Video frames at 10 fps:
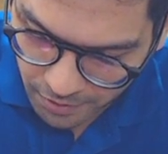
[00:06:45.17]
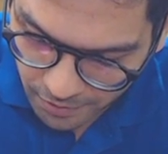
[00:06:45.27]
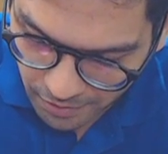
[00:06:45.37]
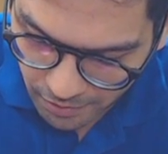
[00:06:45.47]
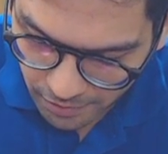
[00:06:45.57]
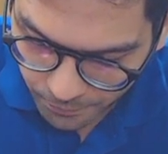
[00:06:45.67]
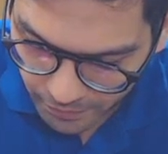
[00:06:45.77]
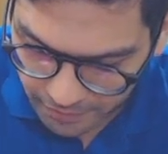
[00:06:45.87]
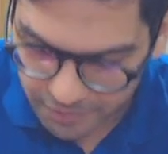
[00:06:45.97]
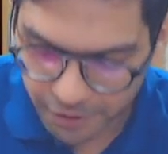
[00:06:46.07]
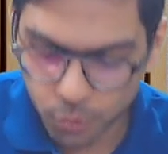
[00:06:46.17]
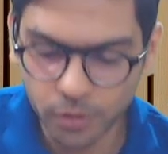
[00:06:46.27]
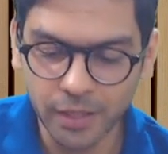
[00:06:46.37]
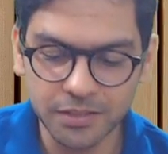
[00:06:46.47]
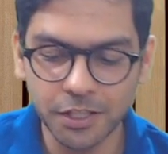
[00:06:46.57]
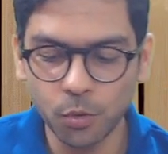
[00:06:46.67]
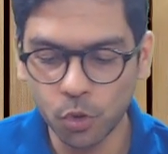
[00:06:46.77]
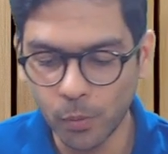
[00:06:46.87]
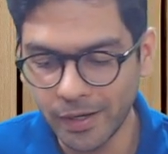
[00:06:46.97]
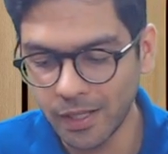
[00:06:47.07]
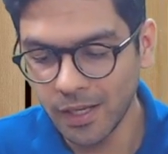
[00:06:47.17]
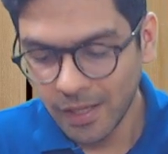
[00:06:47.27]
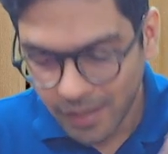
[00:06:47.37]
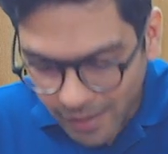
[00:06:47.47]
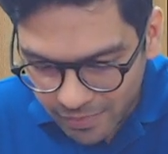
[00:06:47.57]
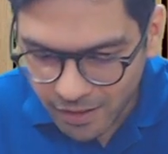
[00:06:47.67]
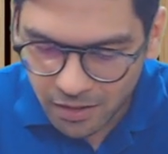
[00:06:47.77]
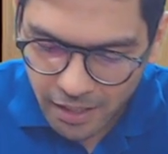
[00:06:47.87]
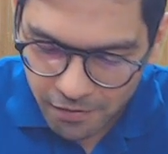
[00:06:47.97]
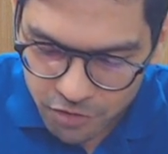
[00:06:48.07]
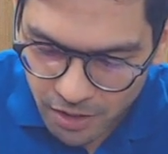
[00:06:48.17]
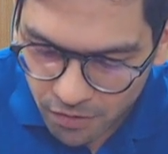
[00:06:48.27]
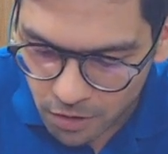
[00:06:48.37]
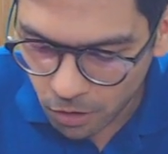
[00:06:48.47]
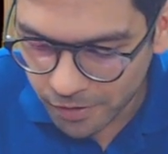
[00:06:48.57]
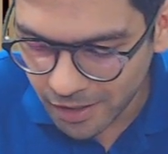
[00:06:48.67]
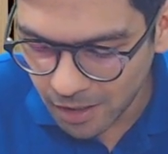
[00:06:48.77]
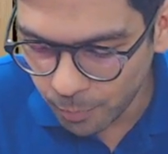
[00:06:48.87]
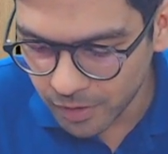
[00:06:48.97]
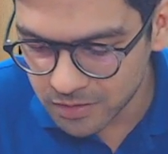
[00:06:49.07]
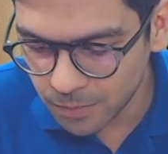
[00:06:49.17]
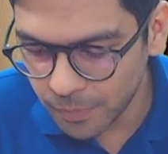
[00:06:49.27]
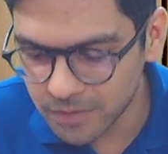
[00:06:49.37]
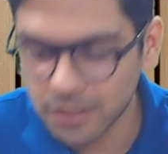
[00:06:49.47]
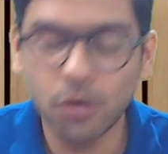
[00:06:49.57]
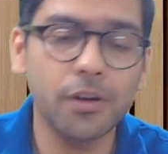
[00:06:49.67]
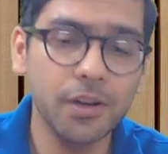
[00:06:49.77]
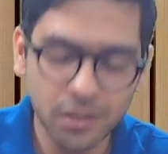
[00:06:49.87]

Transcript: SA2, SA220, and then they have general auditing principles and auditors